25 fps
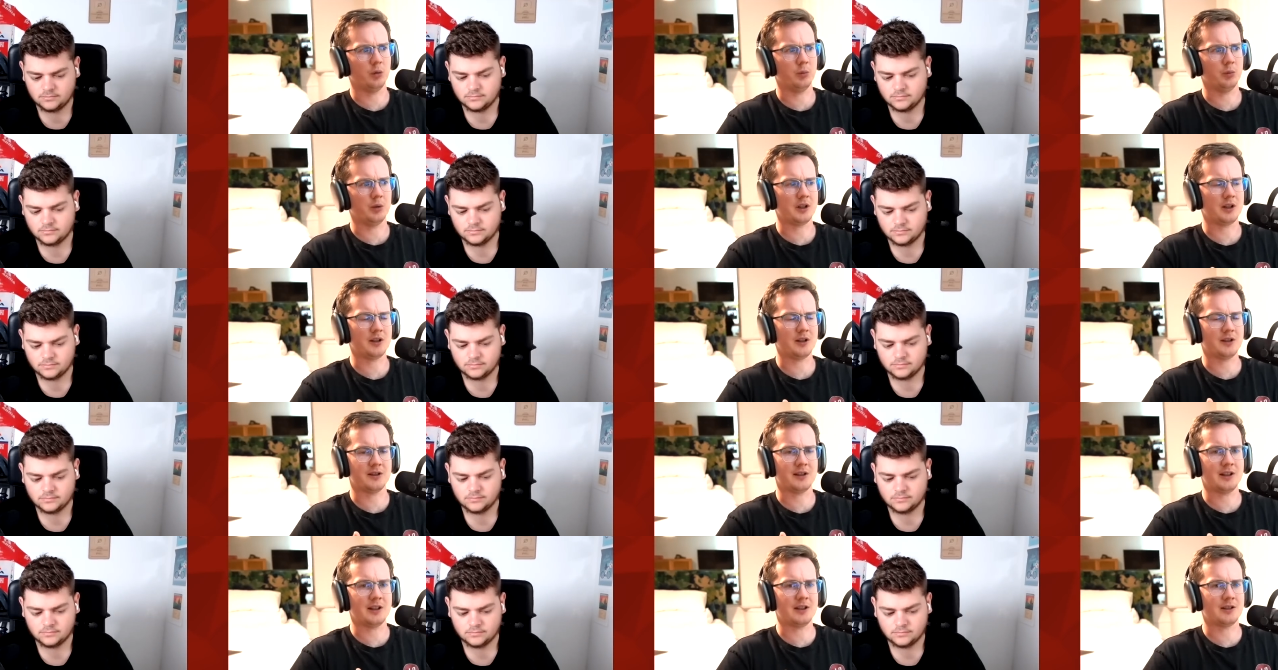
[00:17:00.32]
Speaker 1: Because
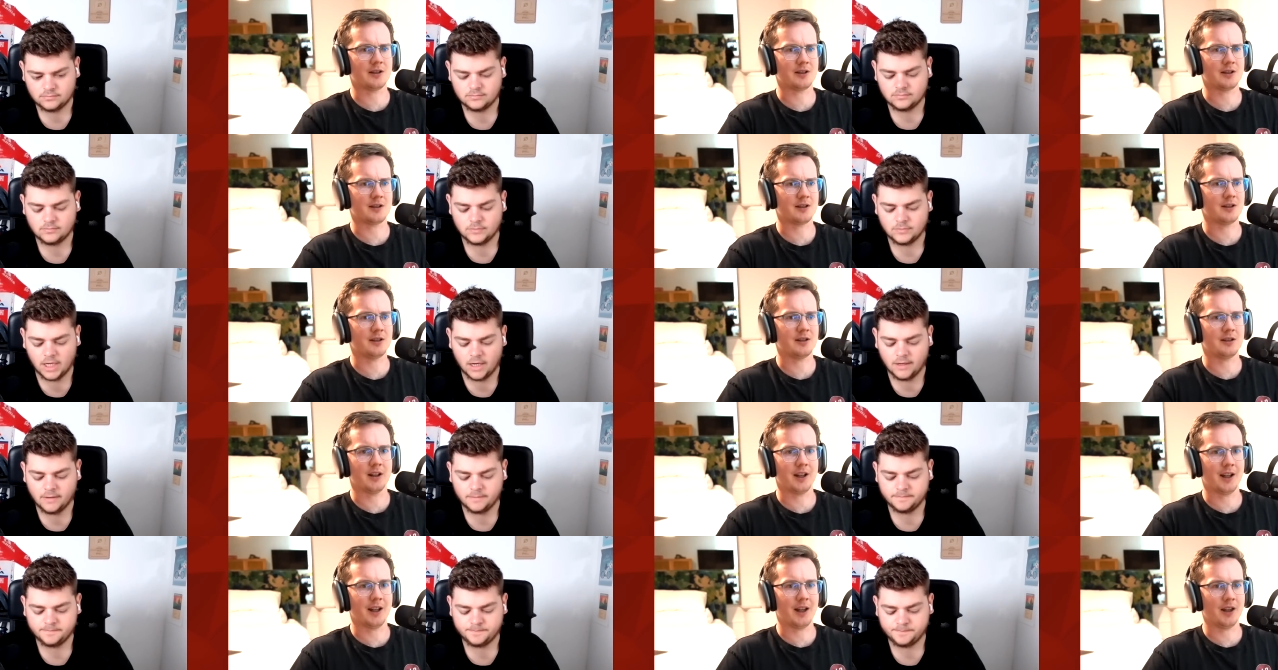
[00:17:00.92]
he just is
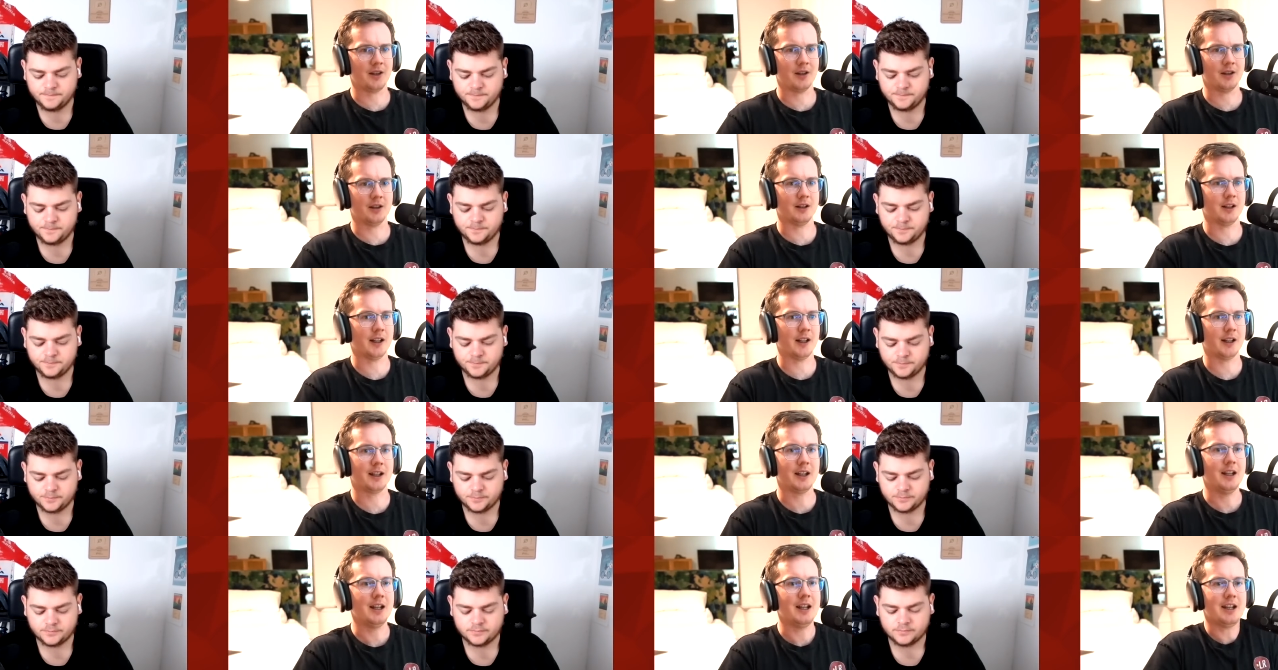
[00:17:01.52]
another.
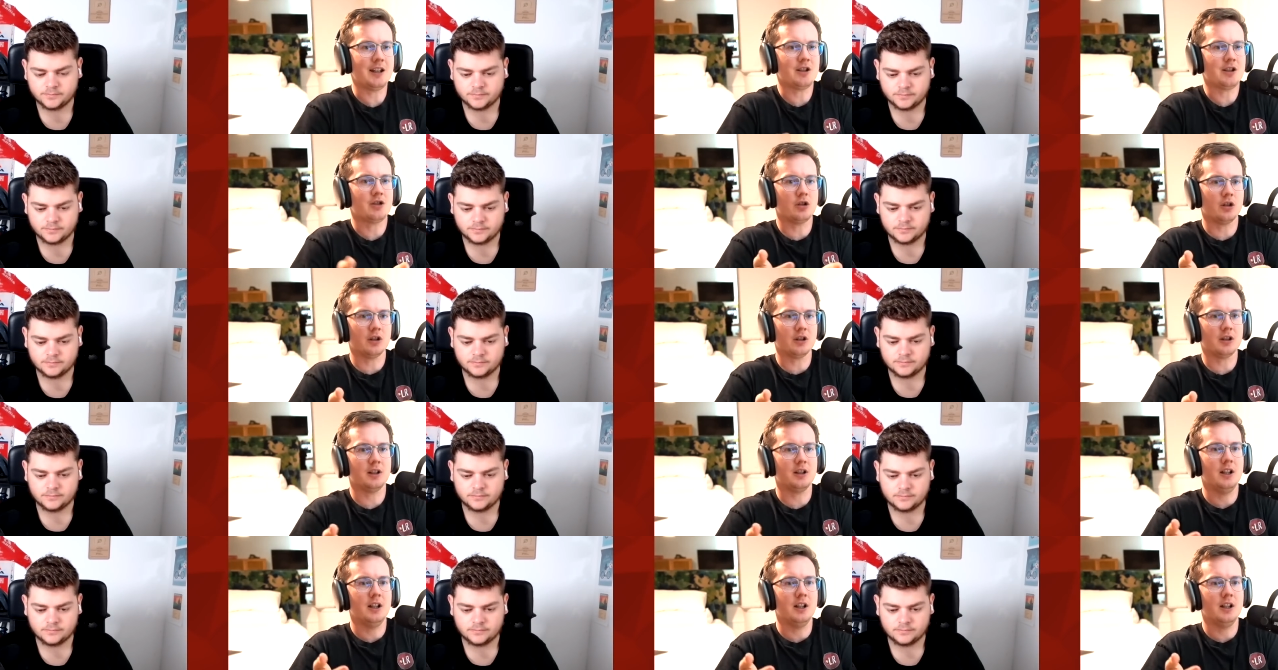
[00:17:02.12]
Like, he's not.